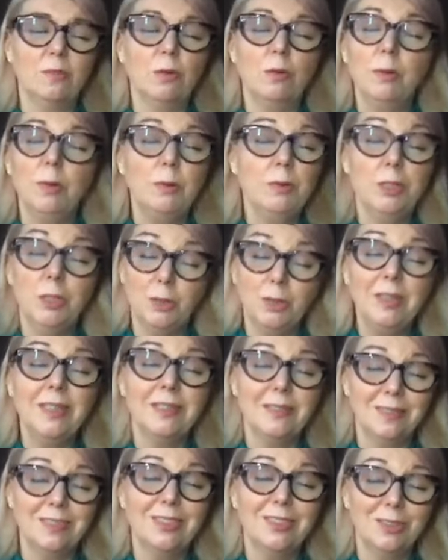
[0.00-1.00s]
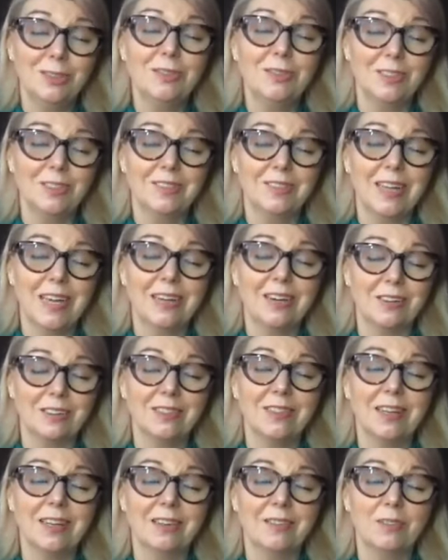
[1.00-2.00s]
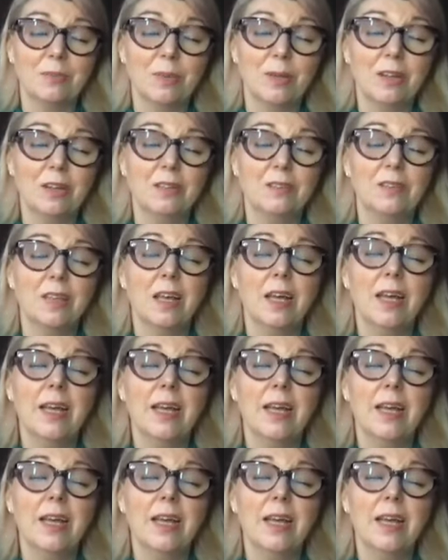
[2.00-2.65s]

Well, we would do this to sustain ourselves, because,